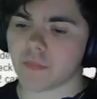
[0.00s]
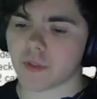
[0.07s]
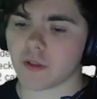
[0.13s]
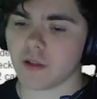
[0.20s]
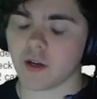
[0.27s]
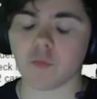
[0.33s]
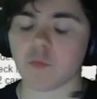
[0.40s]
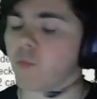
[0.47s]

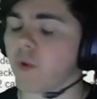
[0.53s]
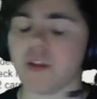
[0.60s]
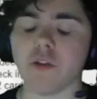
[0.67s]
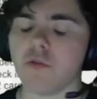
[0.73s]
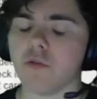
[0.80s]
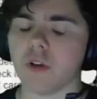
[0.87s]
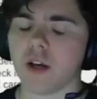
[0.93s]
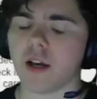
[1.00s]
when
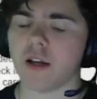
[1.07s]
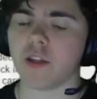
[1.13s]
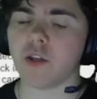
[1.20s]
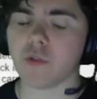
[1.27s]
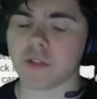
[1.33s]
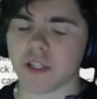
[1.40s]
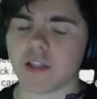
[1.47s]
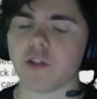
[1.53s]
you
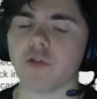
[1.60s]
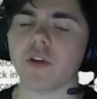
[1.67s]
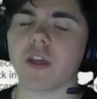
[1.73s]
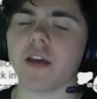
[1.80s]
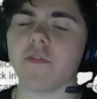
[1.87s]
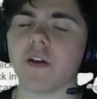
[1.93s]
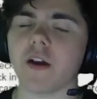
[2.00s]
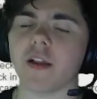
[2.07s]
use it, you
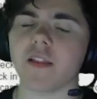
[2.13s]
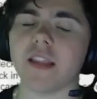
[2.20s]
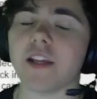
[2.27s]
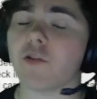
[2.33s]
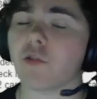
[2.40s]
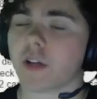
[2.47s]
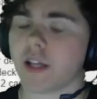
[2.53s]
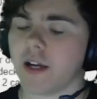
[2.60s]
give a leader
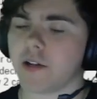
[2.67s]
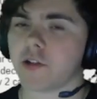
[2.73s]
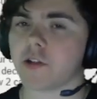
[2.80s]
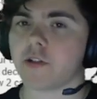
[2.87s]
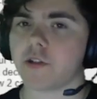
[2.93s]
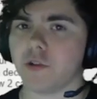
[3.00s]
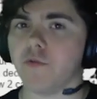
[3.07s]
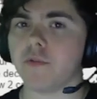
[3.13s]
or character
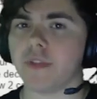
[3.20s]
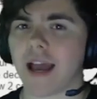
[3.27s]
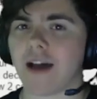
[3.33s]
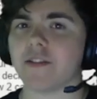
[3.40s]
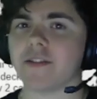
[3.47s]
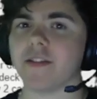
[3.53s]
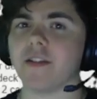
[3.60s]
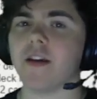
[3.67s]

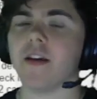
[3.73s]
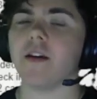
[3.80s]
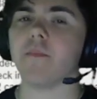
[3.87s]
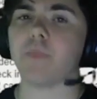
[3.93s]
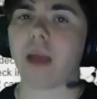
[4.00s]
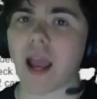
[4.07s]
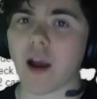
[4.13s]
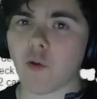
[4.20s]
2,000
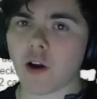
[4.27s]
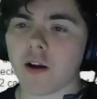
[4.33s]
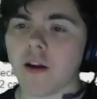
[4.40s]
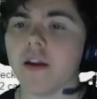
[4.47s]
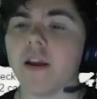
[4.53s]
power,